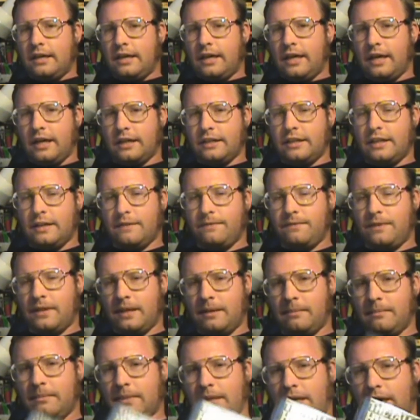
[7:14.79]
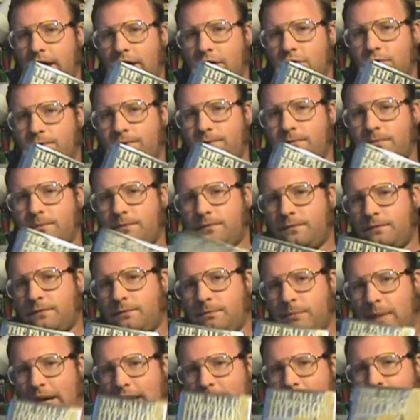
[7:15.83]
and give them a
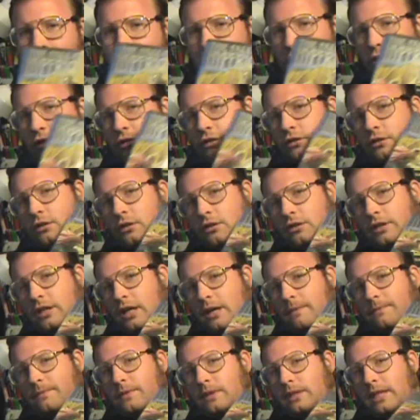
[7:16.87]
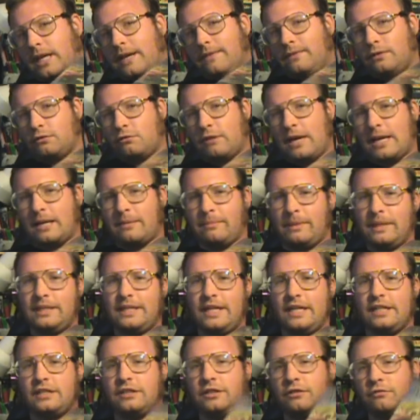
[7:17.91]
my personal comfort level
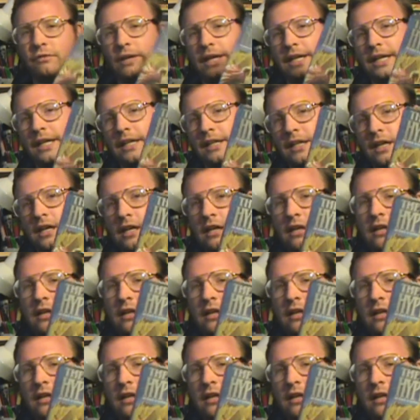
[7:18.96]
recommendation rating